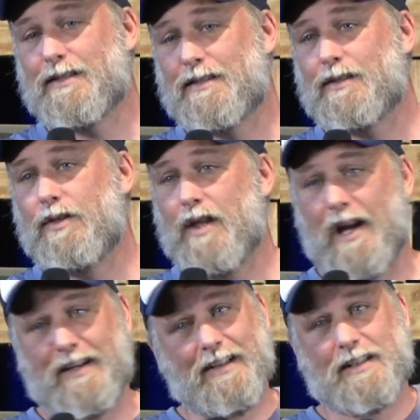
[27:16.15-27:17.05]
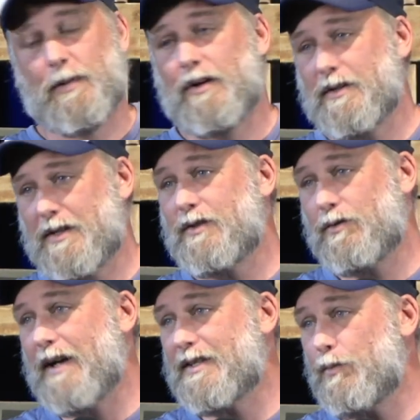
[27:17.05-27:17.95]
so that I can experience His
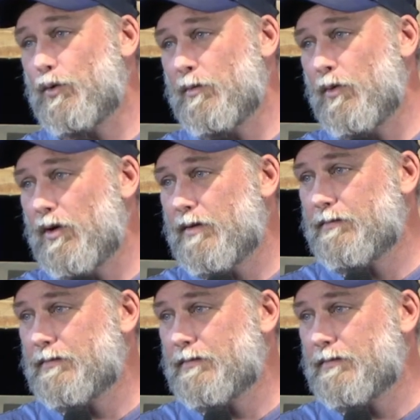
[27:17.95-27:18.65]
grace more and more.